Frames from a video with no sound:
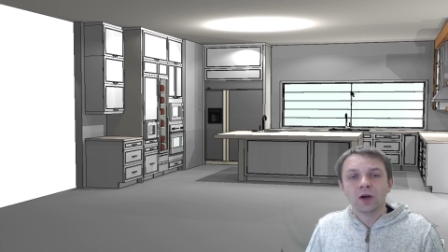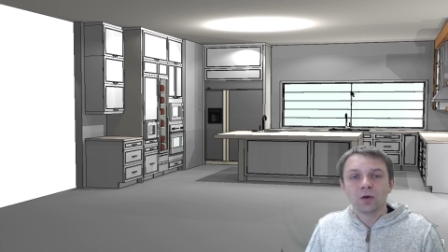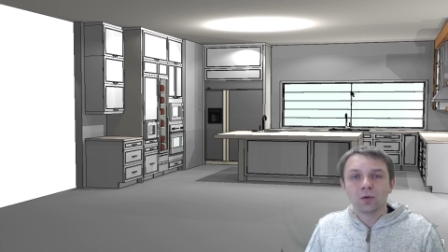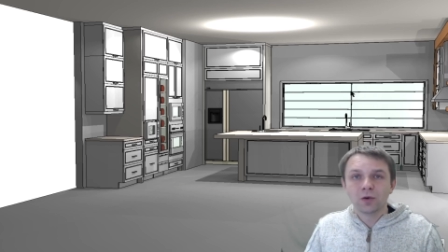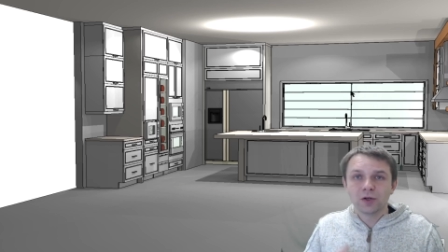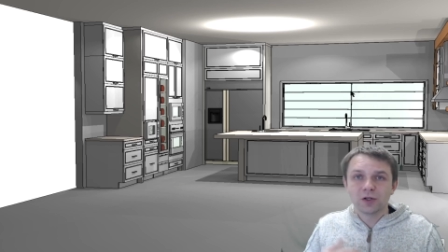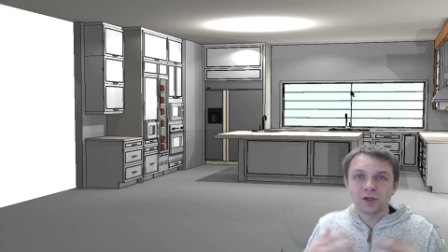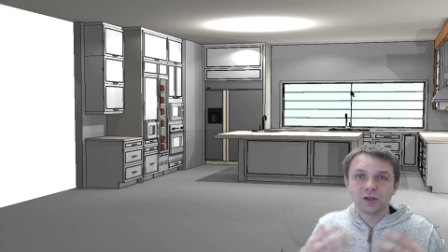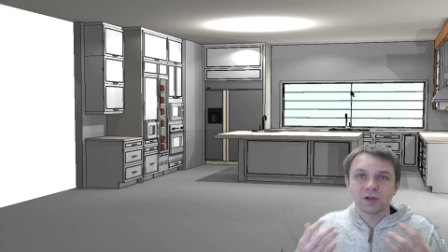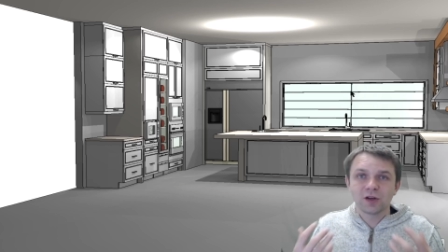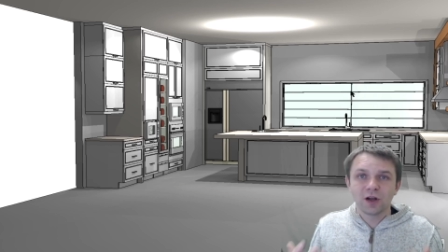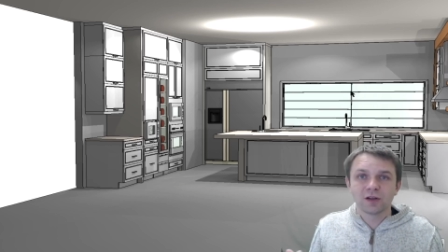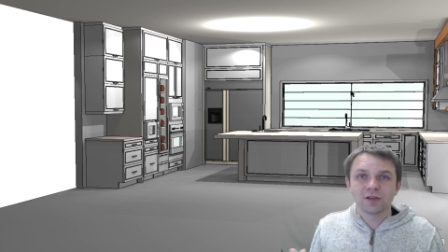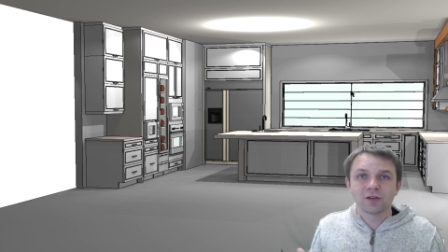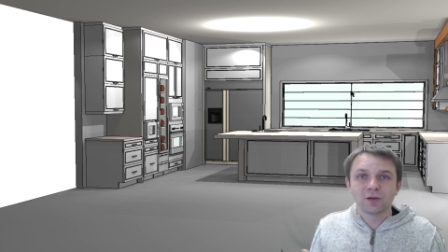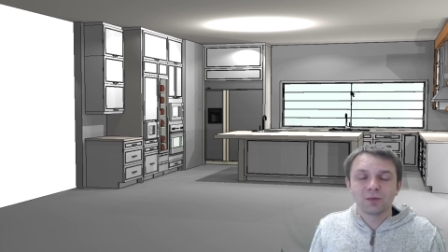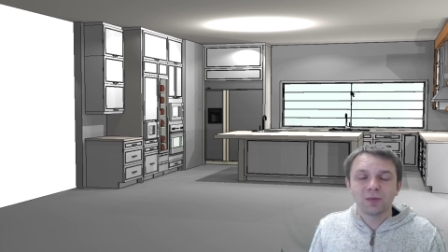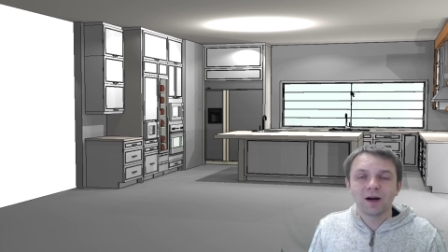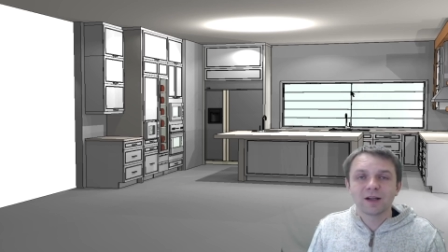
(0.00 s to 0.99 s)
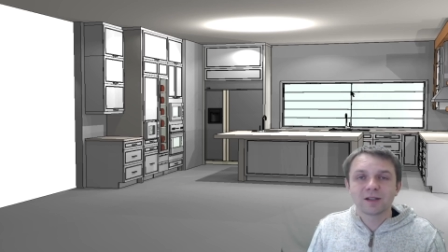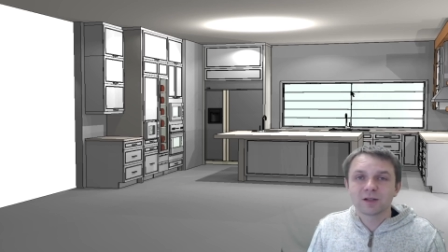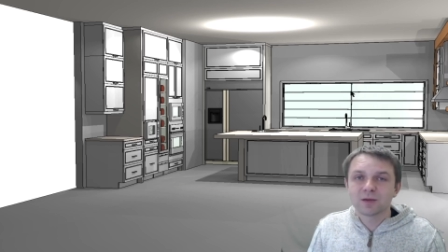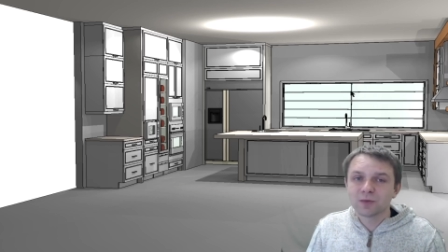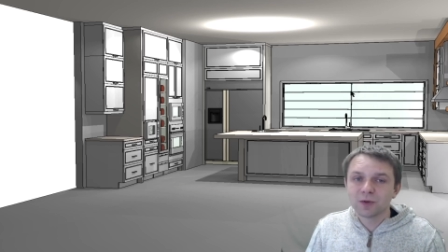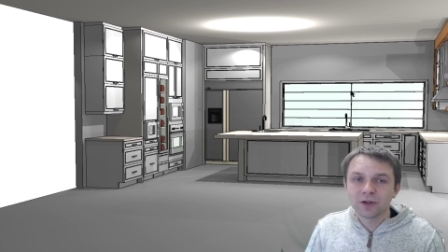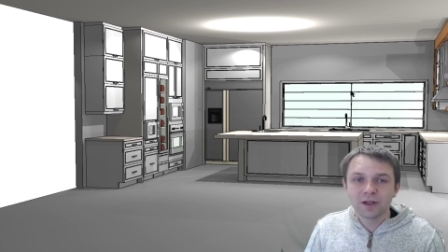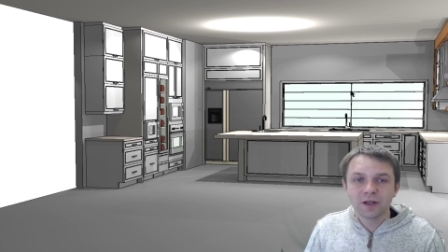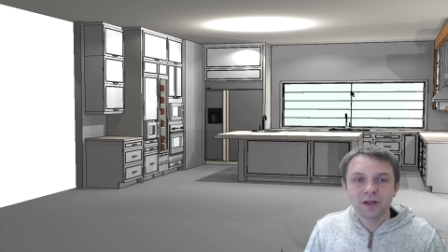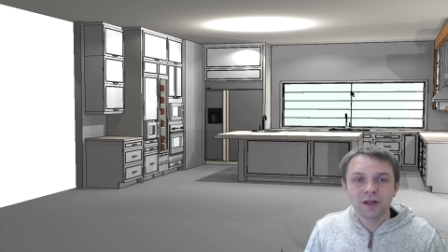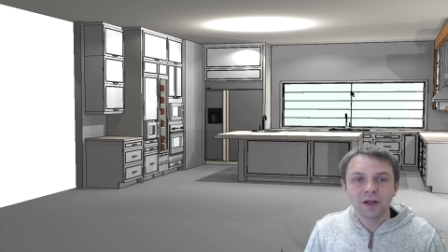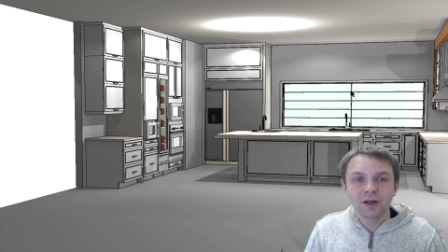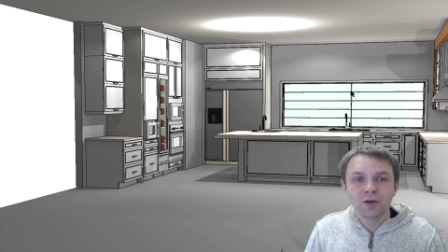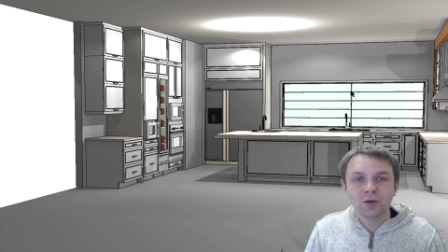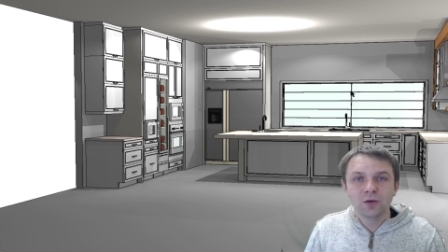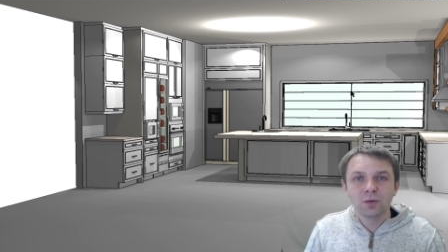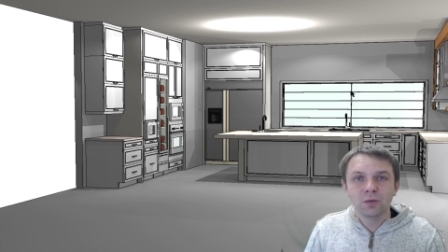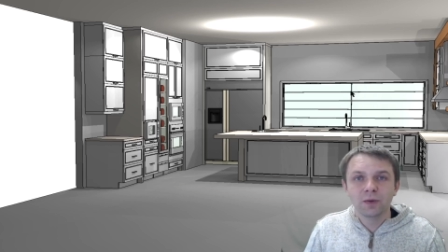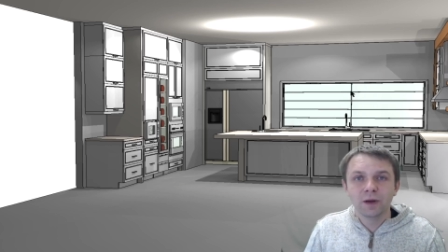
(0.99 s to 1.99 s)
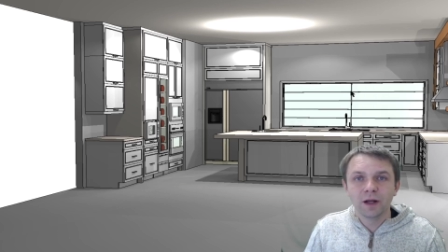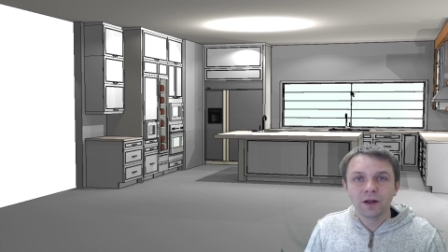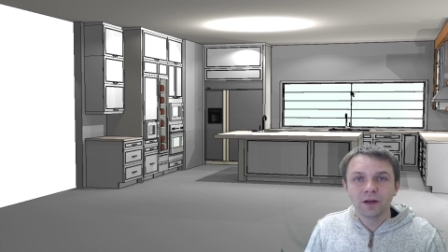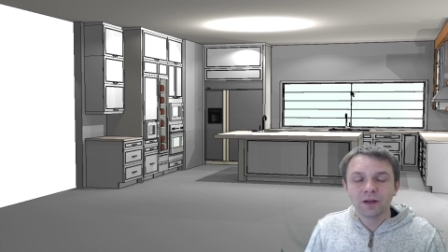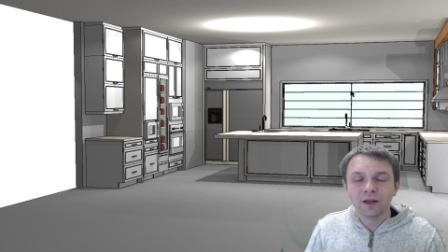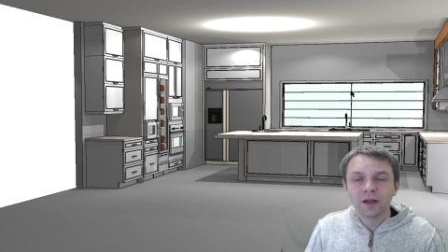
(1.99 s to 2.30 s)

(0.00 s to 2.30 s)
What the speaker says: which is also possible in a new build.